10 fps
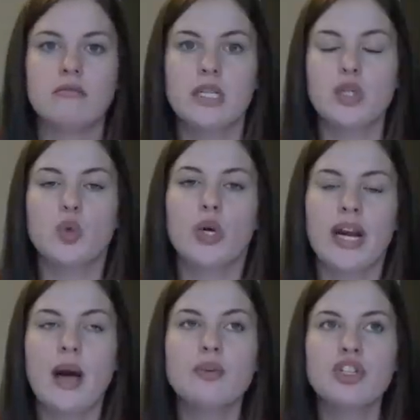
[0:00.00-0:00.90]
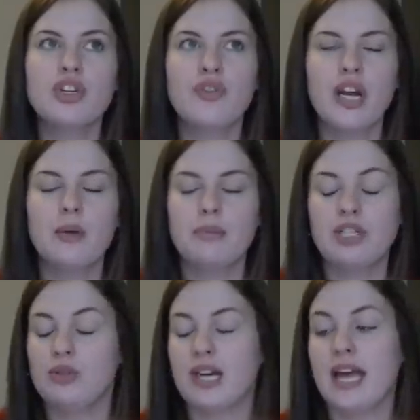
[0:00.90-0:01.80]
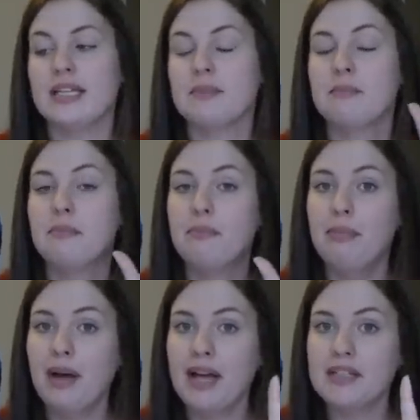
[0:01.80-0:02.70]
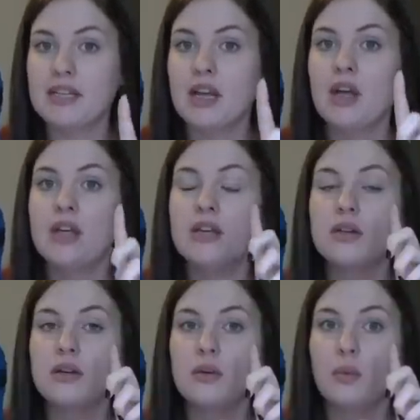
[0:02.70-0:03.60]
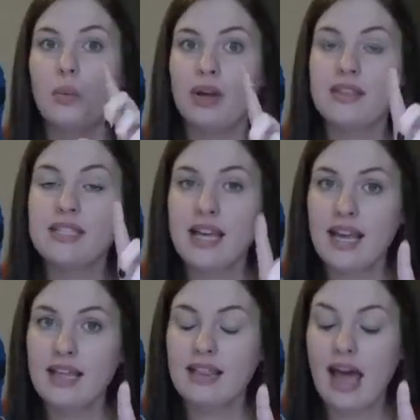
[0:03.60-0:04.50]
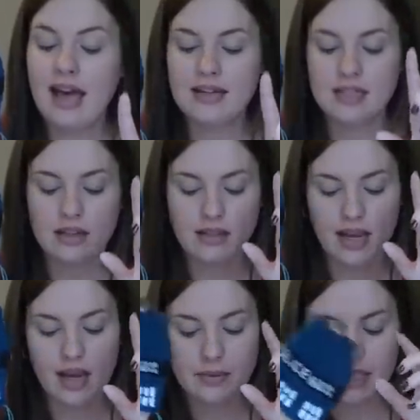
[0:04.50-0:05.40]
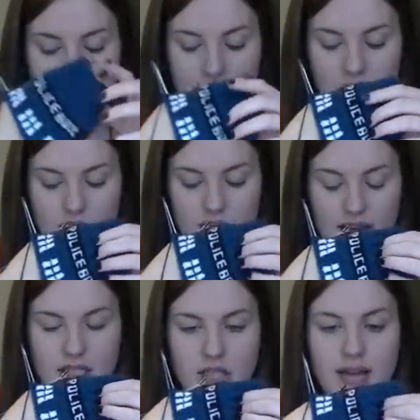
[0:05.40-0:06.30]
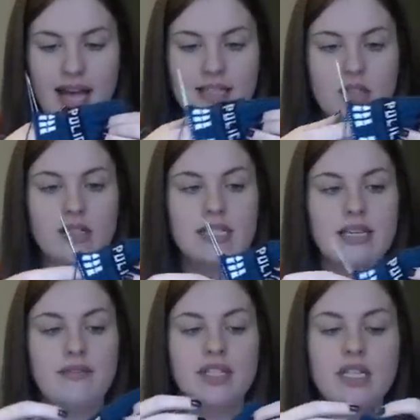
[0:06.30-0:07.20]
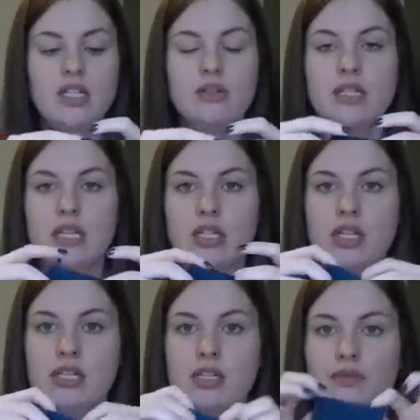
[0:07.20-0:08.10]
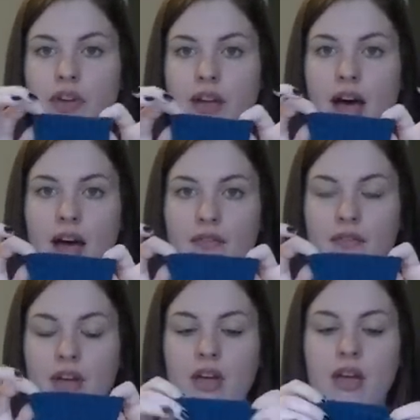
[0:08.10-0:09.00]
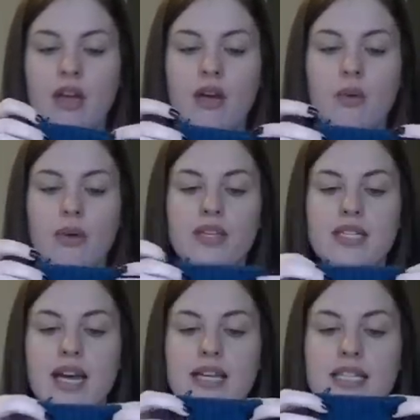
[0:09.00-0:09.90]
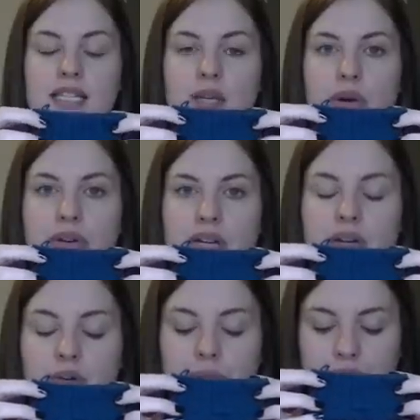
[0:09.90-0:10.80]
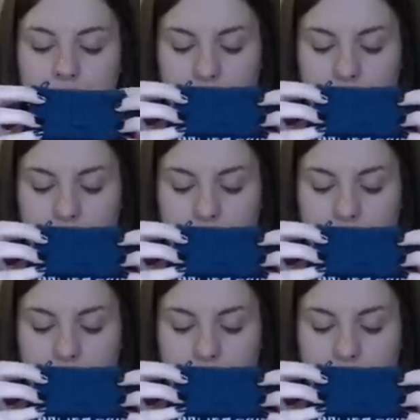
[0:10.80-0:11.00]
distorted. I was just afraid it would be too tight. But with saying that, like I was saying, she has you cast on 72 stitches for the cuff with a size zero needle.